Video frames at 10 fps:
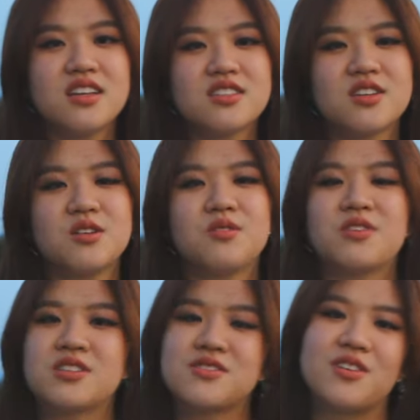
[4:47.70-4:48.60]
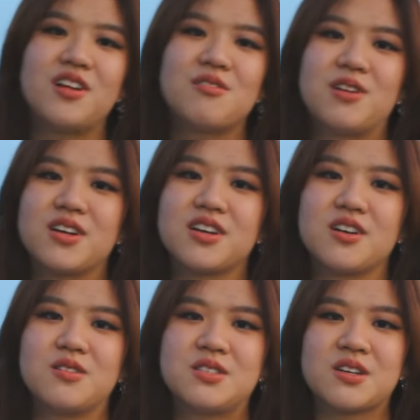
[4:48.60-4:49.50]
So first of all, I want to
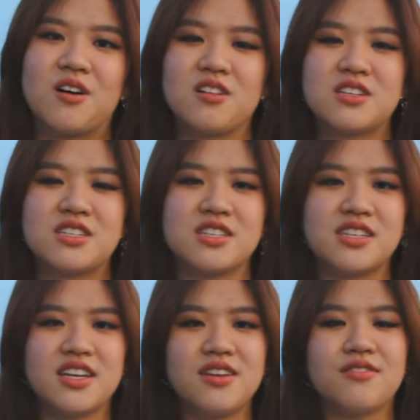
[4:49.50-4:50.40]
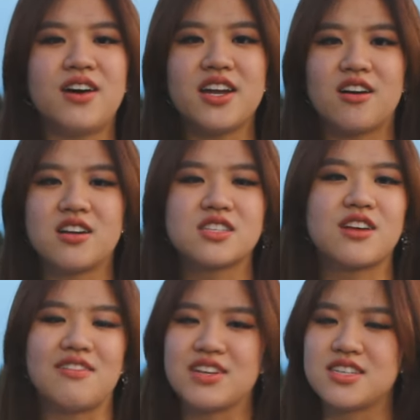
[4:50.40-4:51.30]
go to college to study fine arts,
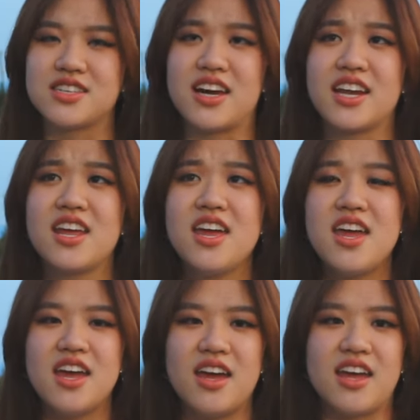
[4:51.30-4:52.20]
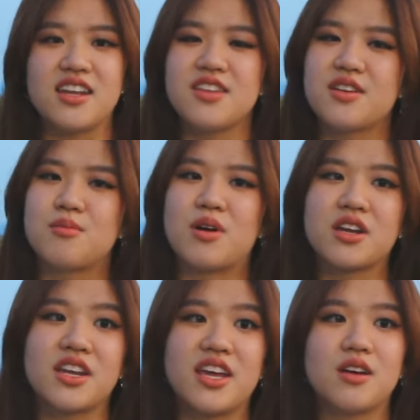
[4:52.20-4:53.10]
graphic design, and either
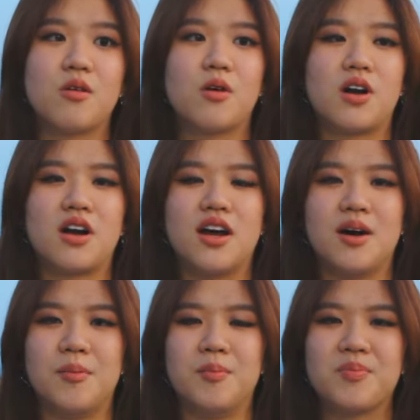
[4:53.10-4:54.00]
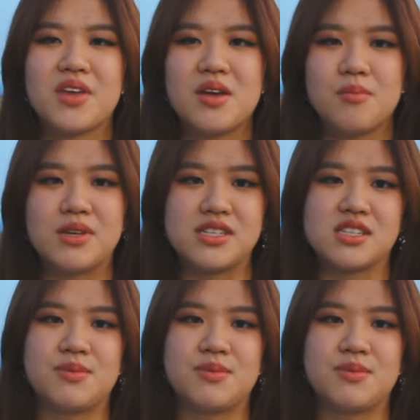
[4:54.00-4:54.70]
marketing or business